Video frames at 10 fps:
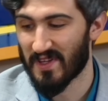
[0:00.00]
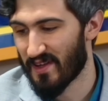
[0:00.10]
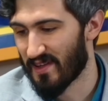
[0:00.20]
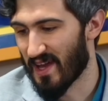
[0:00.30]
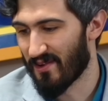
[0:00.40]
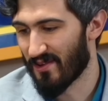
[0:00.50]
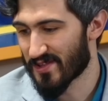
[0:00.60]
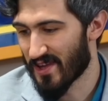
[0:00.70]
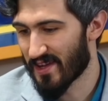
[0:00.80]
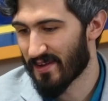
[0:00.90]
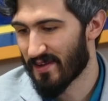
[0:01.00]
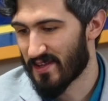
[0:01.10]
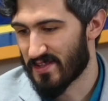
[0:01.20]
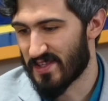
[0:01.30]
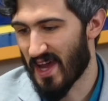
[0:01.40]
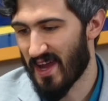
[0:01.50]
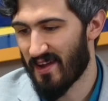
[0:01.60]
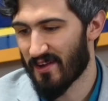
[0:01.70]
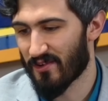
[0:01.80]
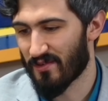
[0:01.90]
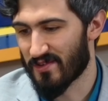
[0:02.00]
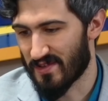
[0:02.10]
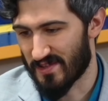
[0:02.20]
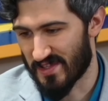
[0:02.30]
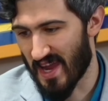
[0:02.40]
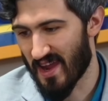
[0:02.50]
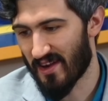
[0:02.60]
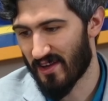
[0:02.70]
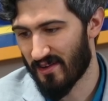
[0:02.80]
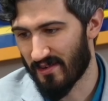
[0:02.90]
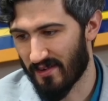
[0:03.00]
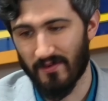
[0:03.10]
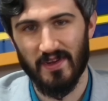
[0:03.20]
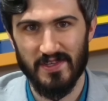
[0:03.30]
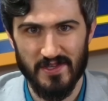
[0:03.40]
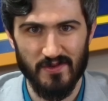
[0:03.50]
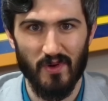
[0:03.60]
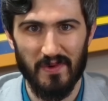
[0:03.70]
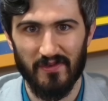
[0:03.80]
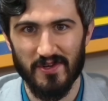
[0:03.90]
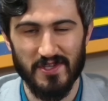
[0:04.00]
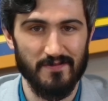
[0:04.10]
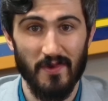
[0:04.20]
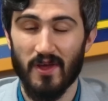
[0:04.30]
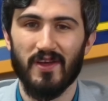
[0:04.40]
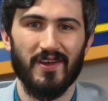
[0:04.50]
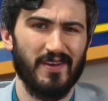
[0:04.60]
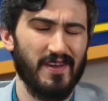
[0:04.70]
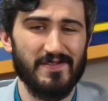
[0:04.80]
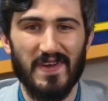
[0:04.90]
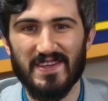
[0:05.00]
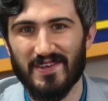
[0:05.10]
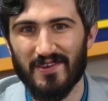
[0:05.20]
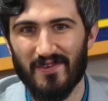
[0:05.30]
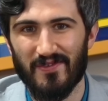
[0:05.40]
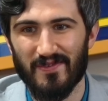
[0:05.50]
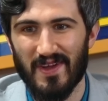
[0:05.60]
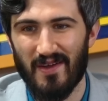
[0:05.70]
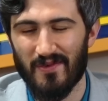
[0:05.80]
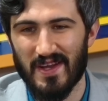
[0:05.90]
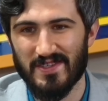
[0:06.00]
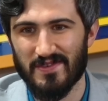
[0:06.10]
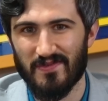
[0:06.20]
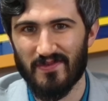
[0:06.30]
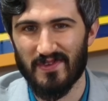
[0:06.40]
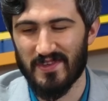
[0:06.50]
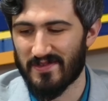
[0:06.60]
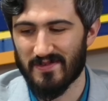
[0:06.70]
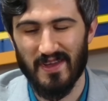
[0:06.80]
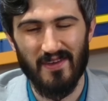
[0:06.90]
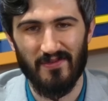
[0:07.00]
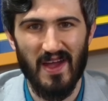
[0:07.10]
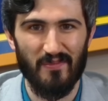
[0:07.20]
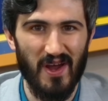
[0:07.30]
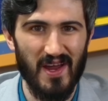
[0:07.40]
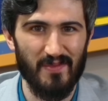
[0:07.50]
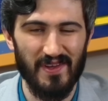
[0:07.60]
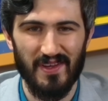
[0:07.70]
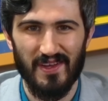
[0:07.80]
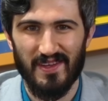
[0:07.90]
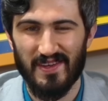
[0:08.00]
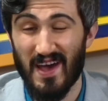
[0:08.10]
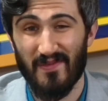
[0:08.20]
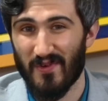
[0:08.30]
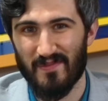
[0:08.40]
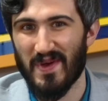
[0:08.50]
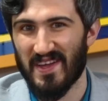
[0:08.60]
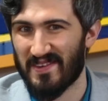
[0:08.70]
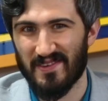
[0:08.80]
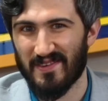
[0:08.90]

Now, it looks like Zyahna, this is a woman, of course, because is fascinating enough. Everyone has this these they have fat pride, but not for men,